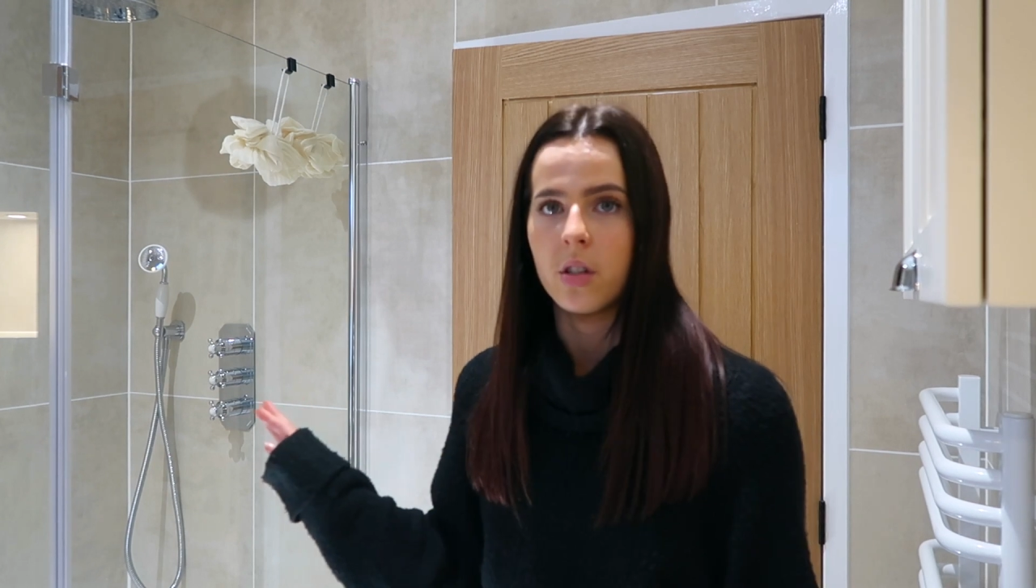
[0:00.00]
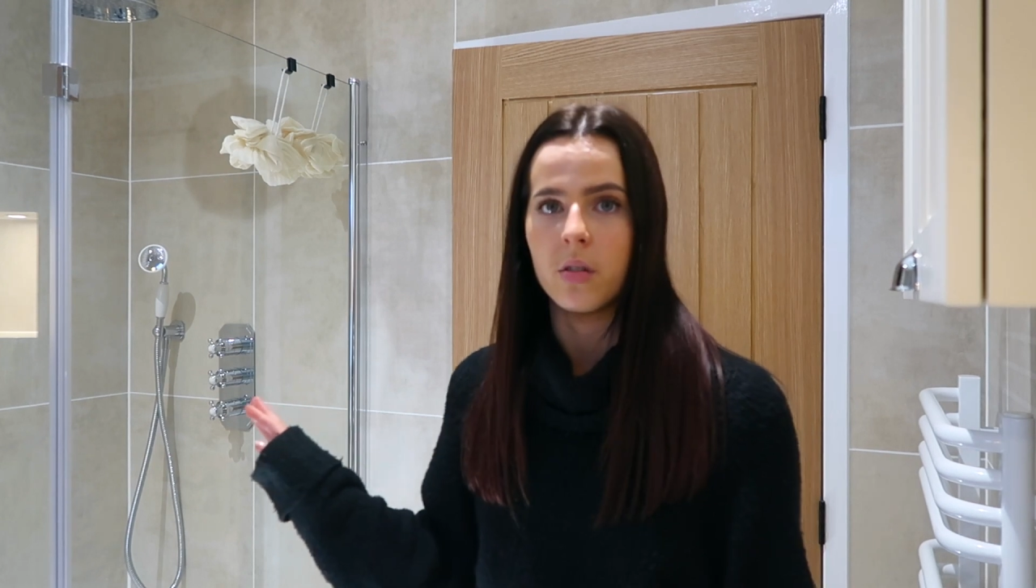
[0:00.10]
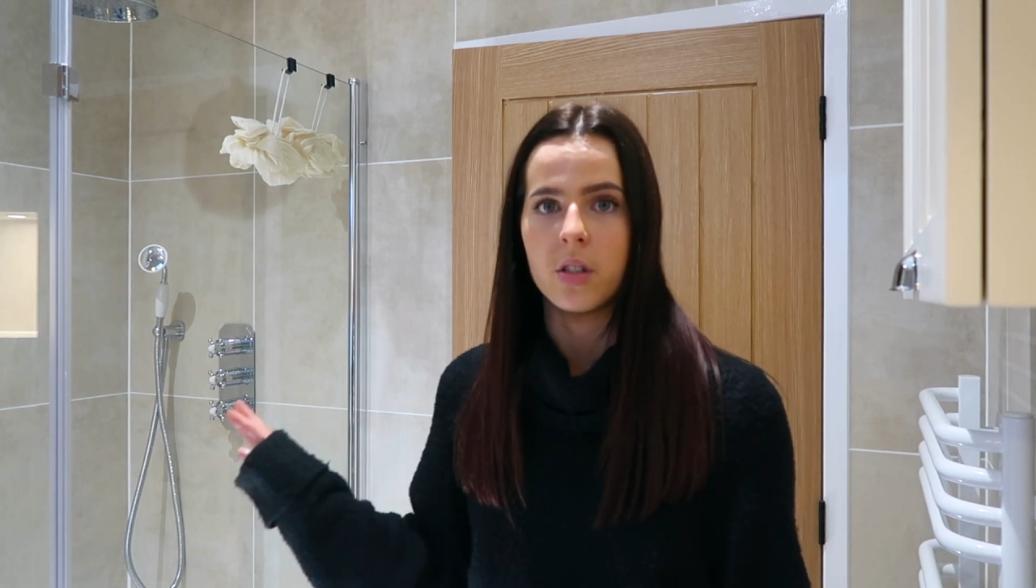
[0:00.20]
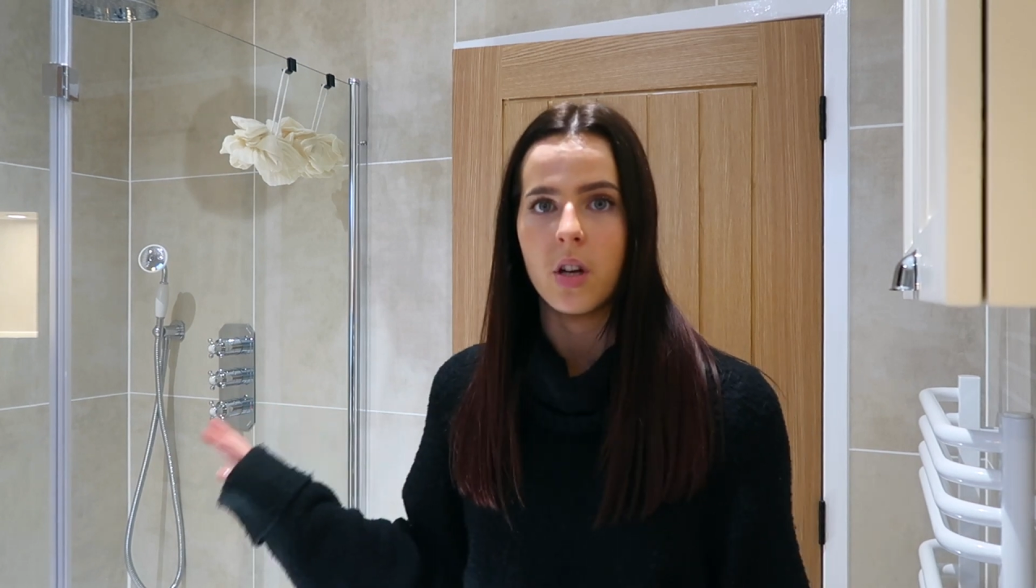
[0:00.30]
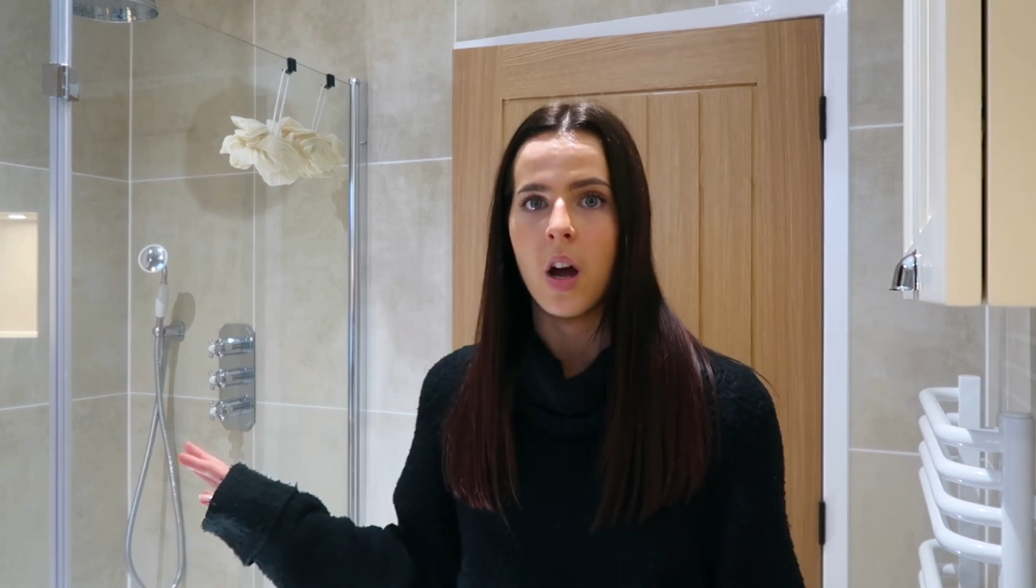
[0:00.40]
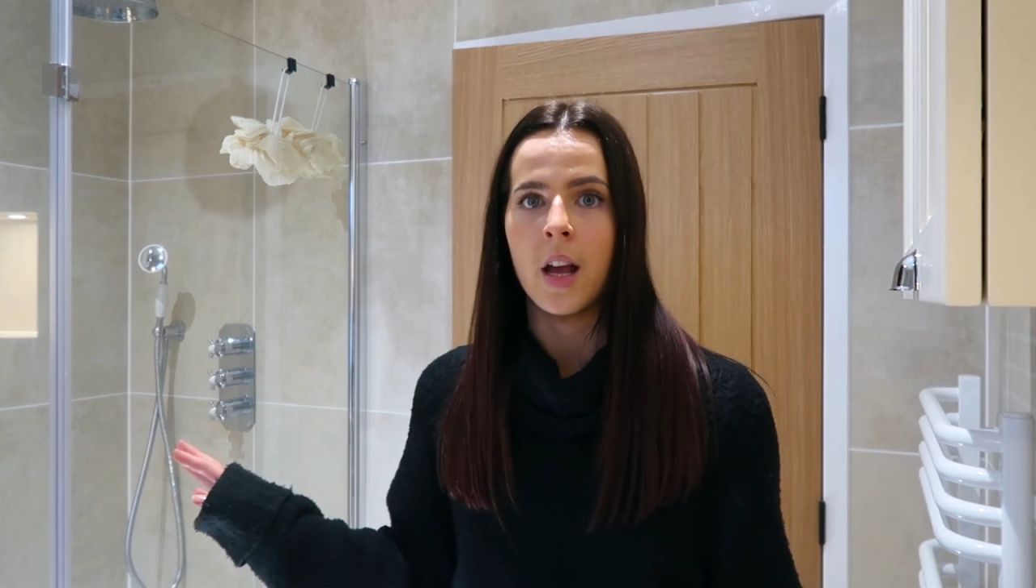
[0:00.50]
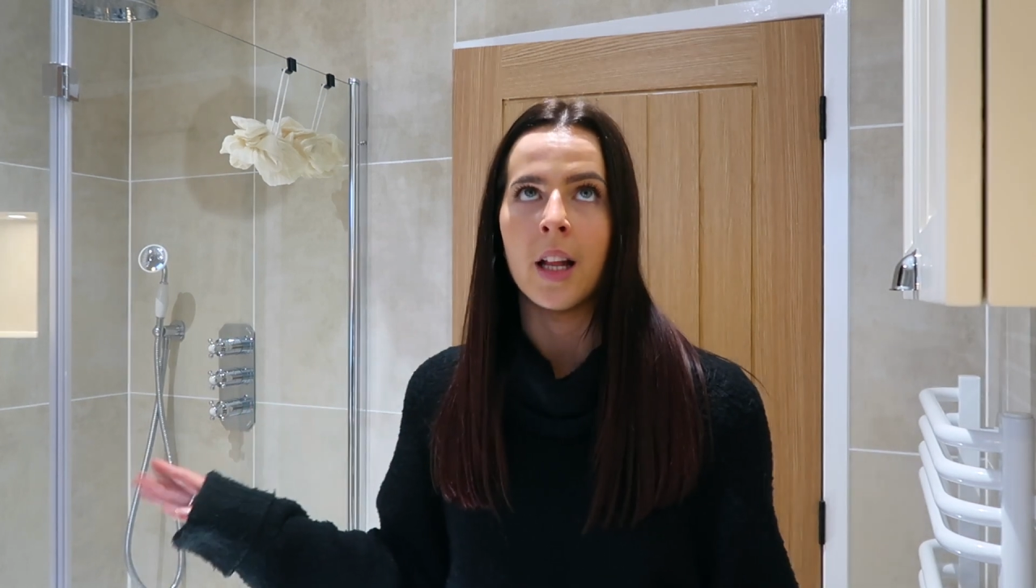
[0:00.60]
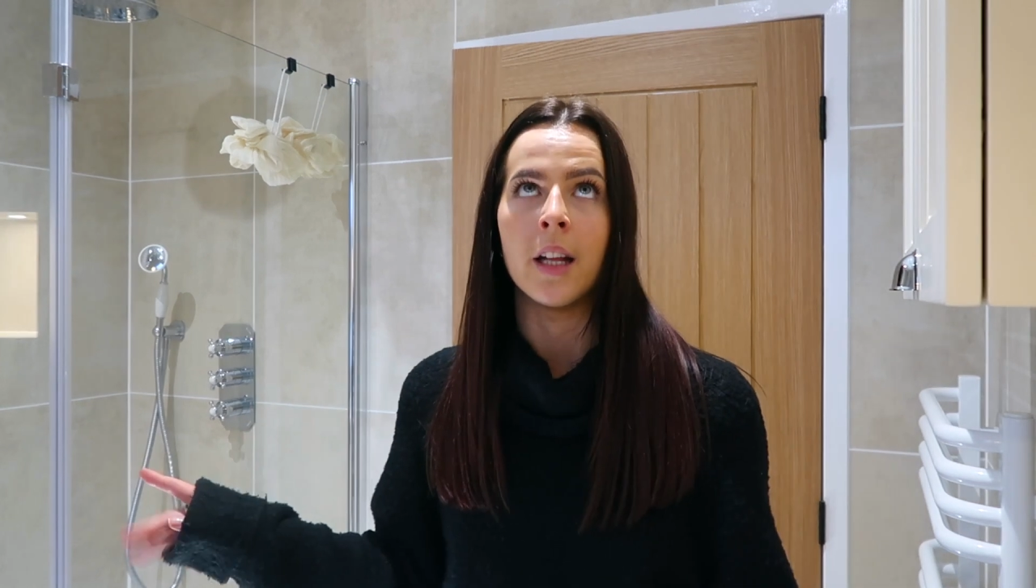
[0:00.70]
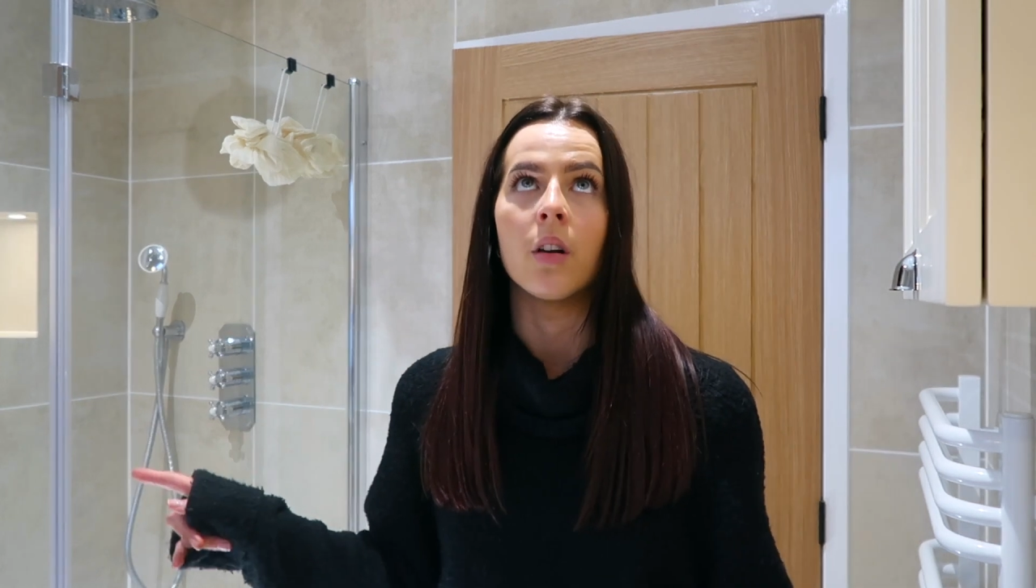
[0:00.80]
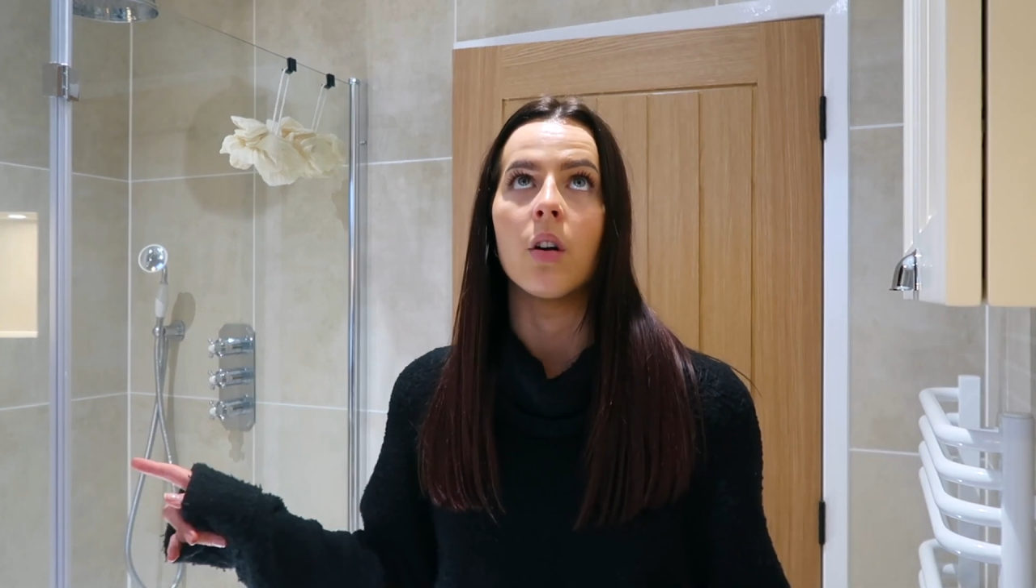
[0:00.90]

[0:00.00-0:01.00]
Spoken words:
to the tiling,